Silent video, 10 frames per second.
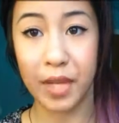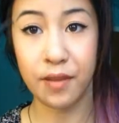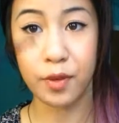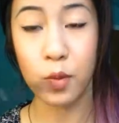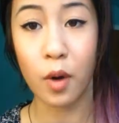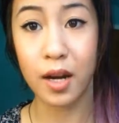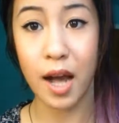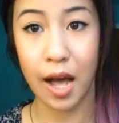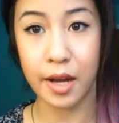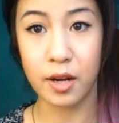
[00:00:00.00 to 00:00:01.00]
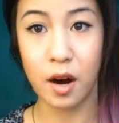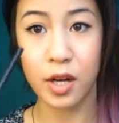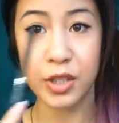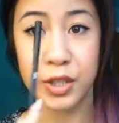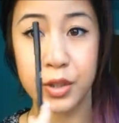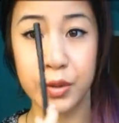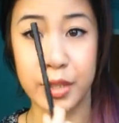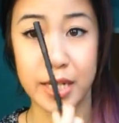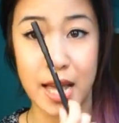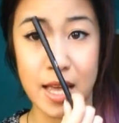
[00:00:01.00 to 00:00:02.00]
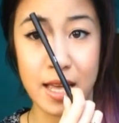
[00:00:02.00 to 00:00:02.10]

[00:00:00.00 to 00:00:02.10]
If you want a higher arch, you could